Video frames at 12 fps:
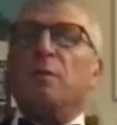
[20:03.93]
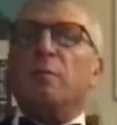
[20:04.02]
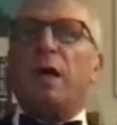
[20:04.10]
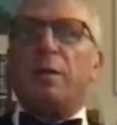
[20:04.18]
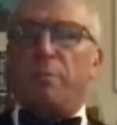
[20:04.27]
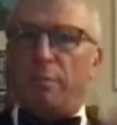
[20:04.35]

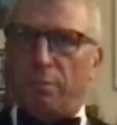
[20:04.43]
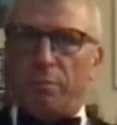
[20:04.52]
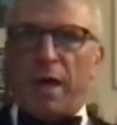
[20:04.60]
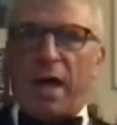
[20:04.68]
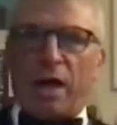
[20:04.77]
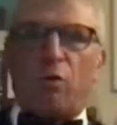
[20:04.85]
But
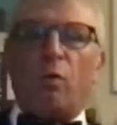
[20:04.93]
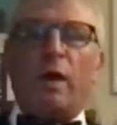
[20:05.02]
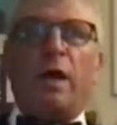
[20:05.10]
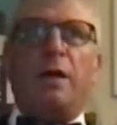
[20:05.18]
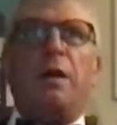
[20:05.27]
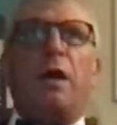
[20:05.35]
back
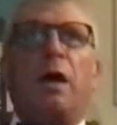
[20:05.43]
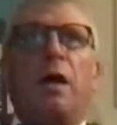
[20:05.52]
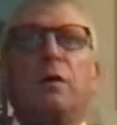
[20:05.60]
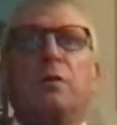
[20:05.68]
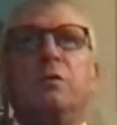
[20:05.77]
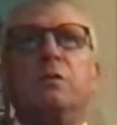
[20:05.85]
when
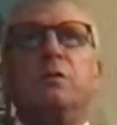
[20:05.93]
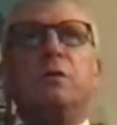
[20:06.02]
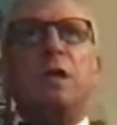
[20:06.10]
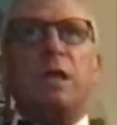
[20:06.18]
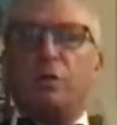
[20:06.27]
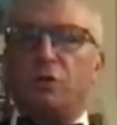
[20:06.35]

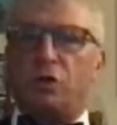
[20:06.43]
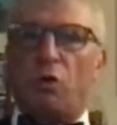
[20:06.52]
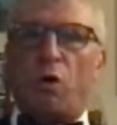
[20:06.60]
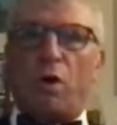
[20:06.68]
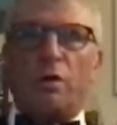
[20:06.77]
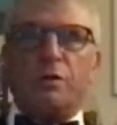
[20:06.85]
King
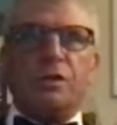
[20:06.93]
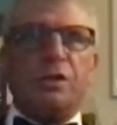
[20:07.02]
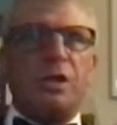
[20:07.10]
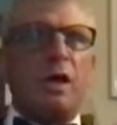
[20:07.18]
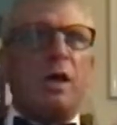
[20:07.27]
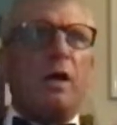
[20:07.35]
George
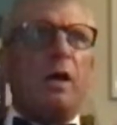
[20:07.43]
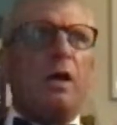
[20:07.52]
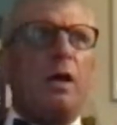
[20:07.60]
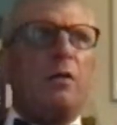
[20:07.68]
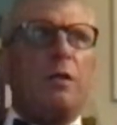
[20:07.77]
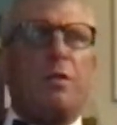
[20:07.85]

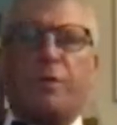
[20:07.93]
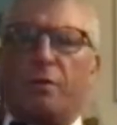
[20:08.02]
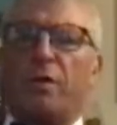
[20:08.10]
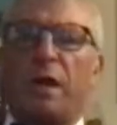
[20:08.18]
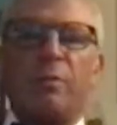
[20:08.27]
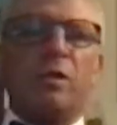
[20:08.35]
the
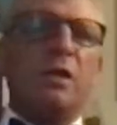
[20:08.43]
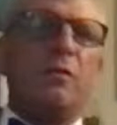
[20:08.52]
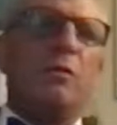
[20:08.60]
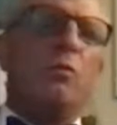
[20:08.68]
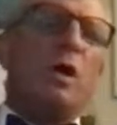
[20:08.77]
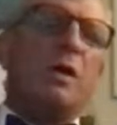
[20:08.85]
Third, I believe
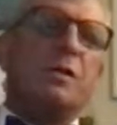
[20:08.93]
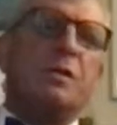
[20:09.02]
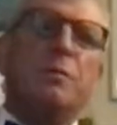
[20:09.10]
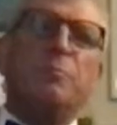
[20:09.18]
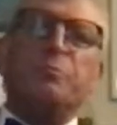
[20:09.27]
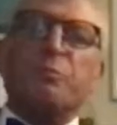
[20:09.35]
it was
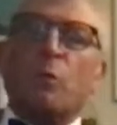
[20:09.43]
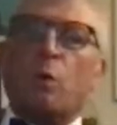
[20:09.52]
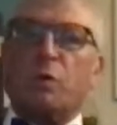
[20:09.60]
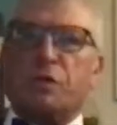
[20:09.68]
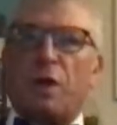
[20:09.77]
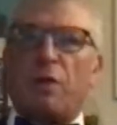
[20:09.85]

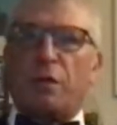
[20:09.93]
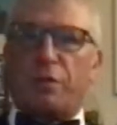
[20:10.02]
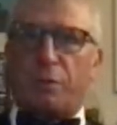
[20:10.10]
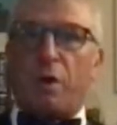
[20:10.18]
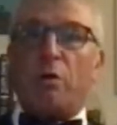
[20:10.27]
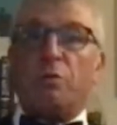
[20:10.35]
on the
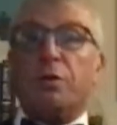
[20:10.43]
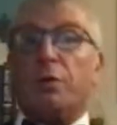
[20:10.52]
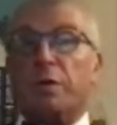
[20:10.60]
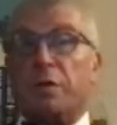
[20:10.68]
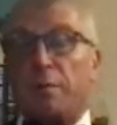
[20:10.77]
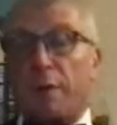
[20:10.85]
throne
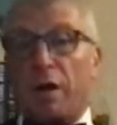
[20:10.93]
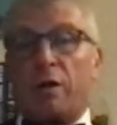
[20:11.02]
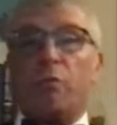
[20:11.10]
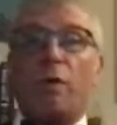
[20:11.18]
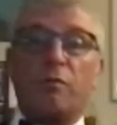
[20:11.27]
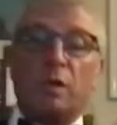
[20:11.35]
during the
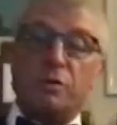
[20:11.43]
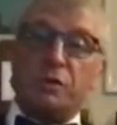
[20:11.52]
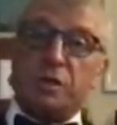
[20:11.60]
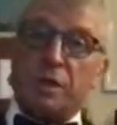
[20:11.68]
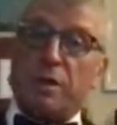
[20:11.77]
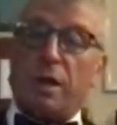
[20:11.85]
American
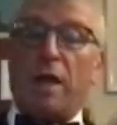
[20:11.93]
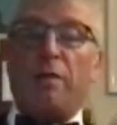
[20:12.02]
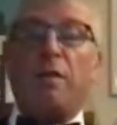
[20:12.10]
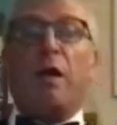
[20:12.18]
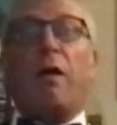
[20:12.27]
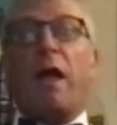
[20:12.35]
Revolution and
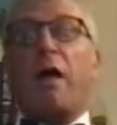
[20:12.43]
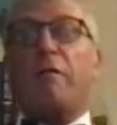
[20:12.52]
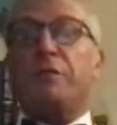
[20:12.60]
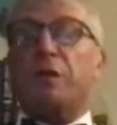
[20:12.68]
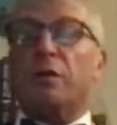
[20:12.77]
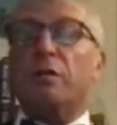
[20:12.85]

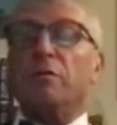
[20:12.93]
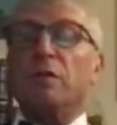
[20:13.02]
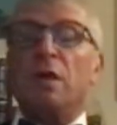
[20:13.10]
thereafter,